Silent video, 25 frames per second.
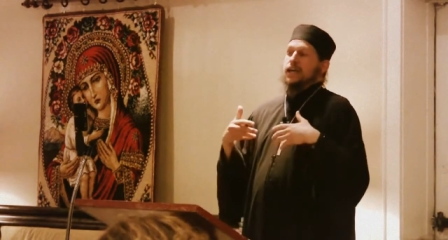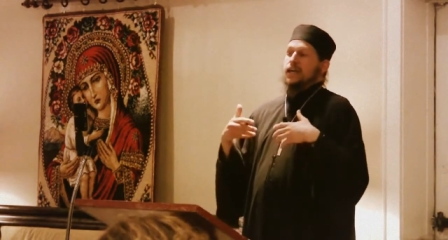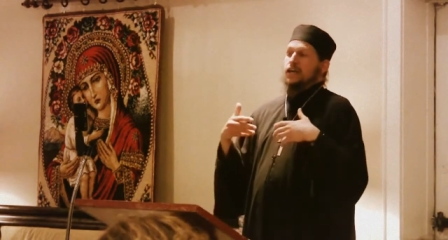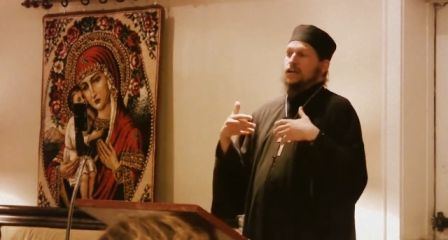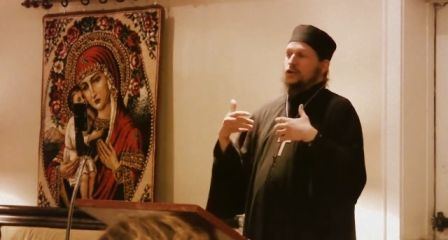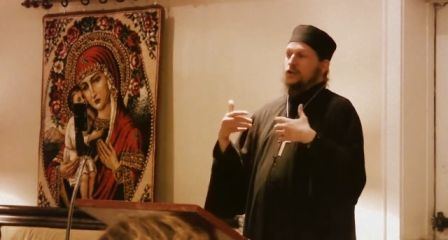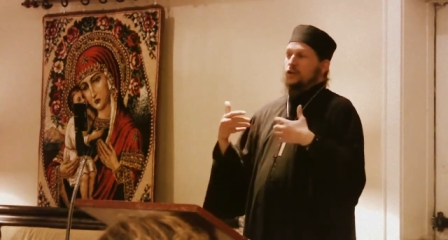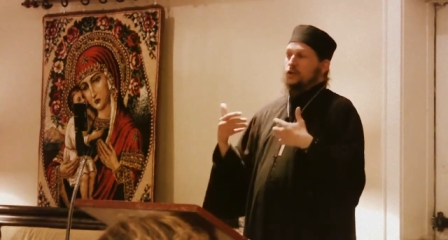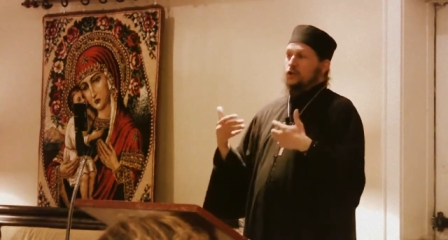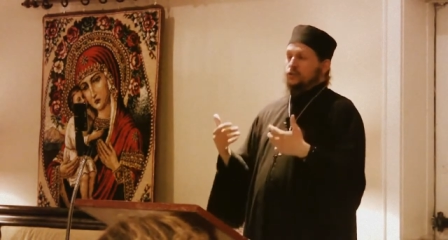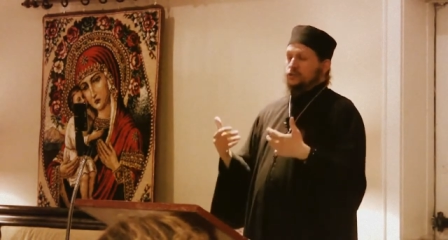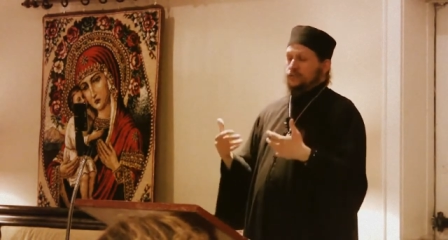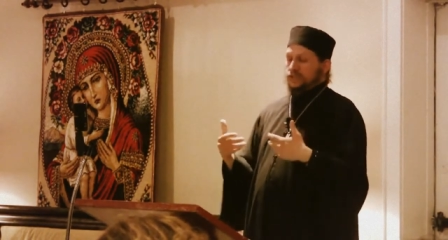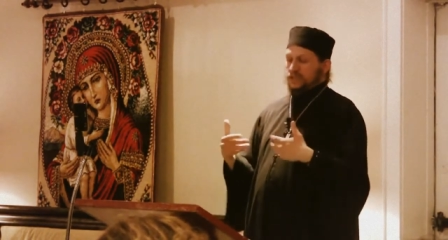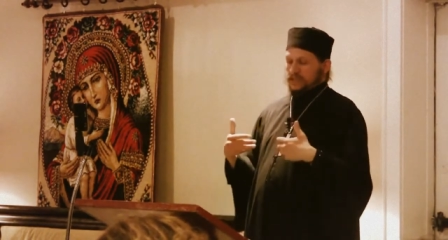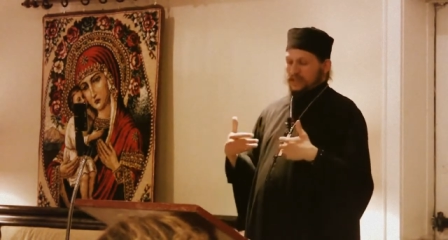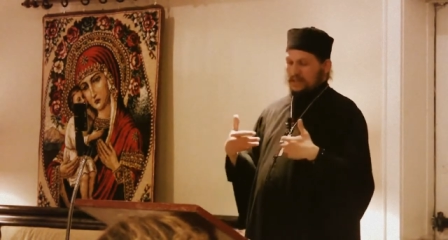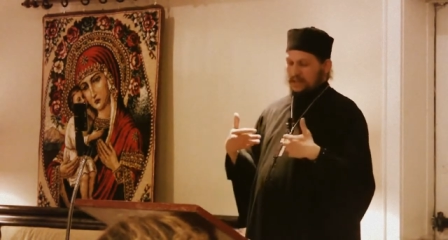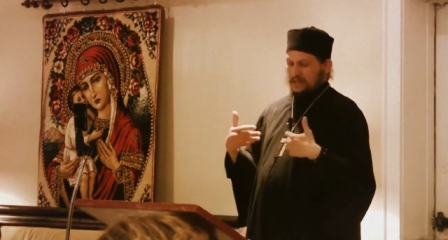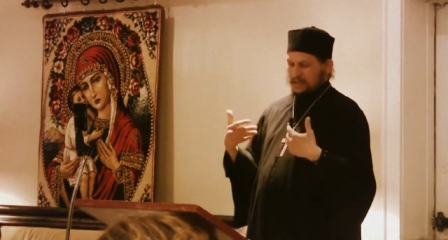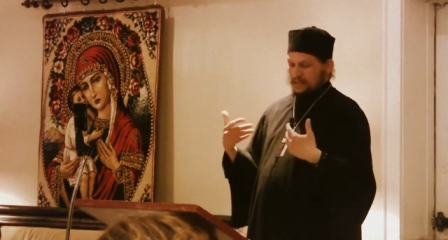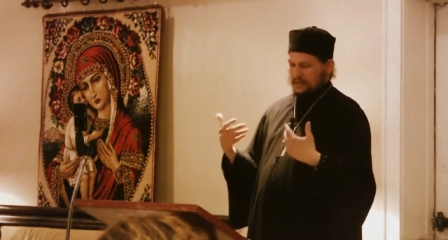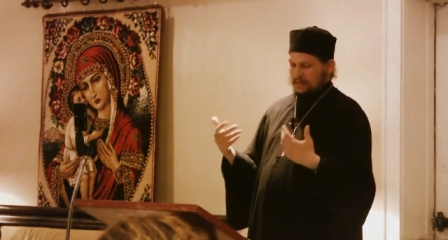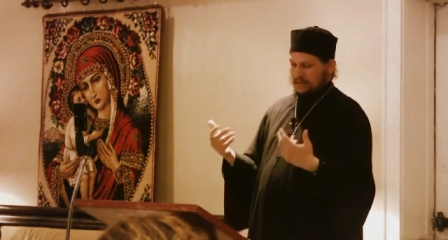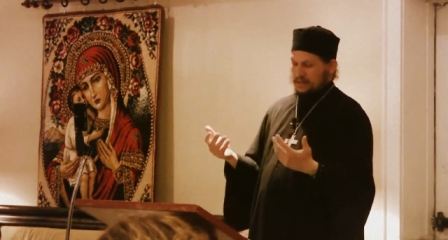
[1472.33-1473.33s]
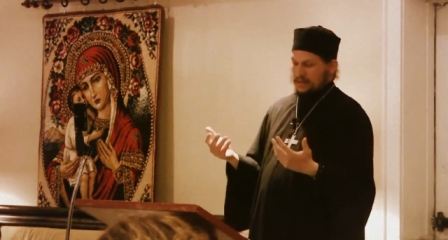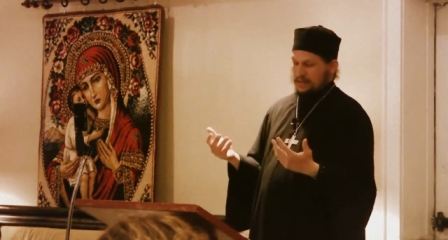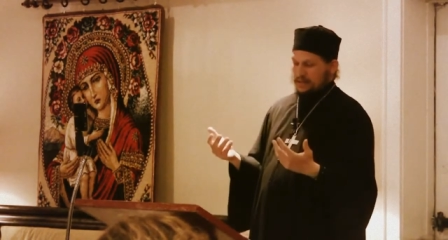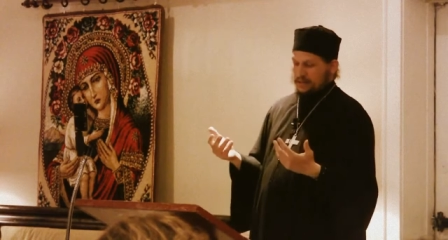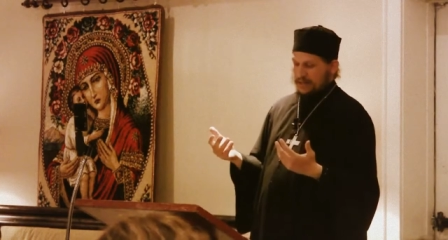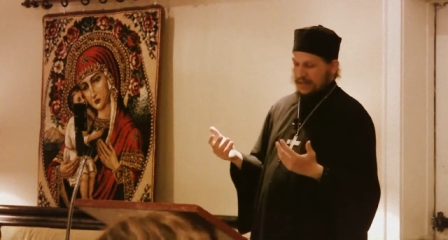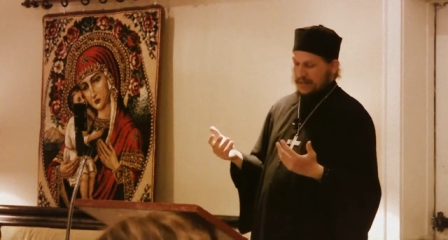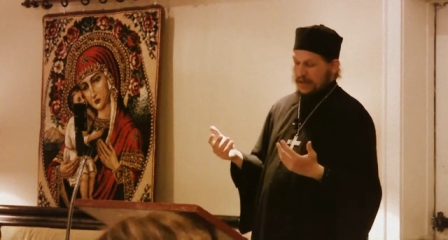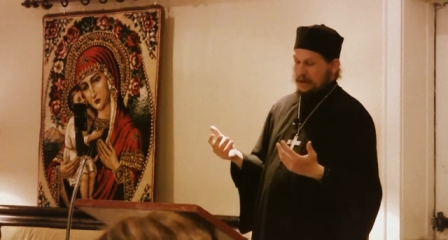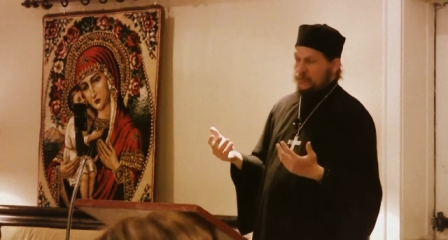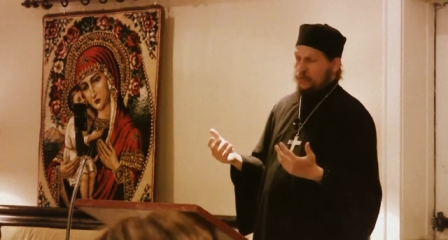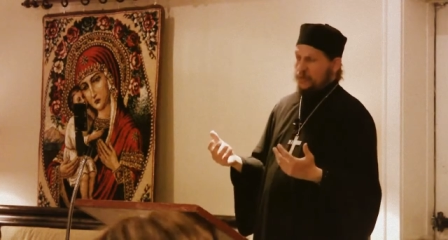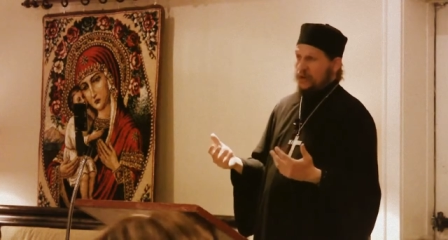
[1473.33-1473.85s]
and only in, in
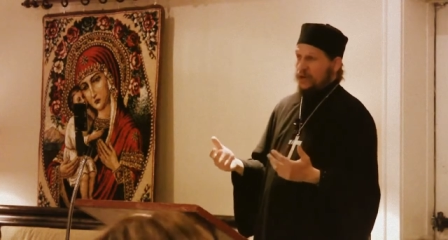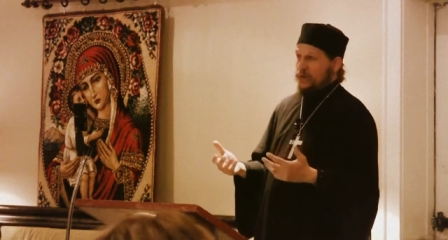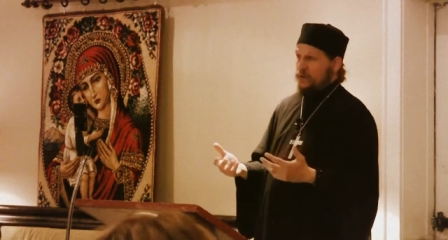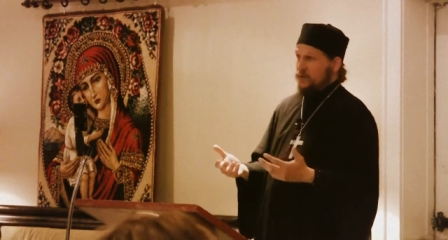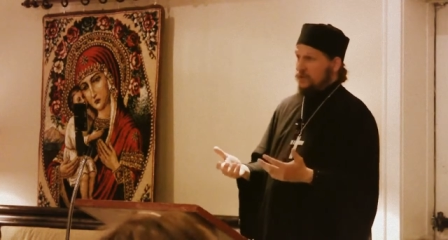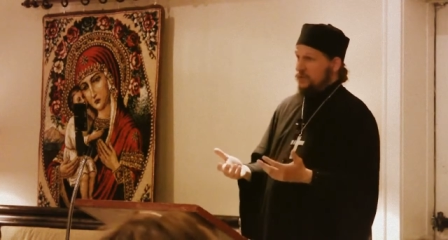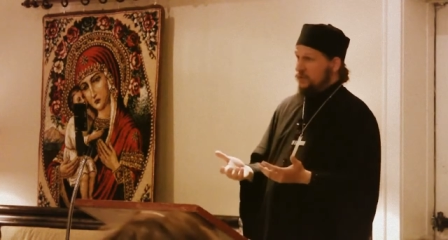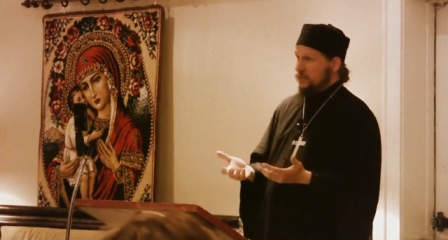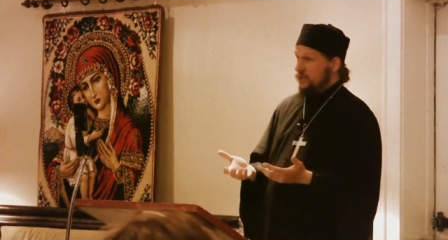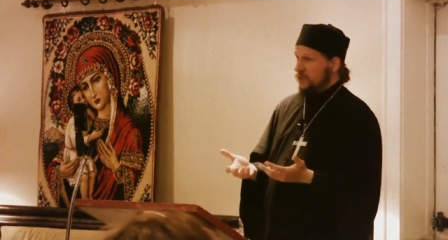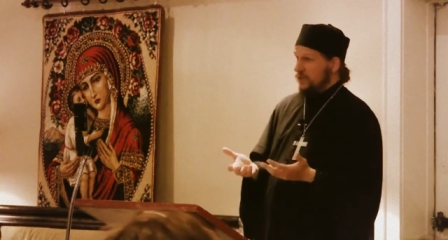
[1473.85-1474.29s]
that way, when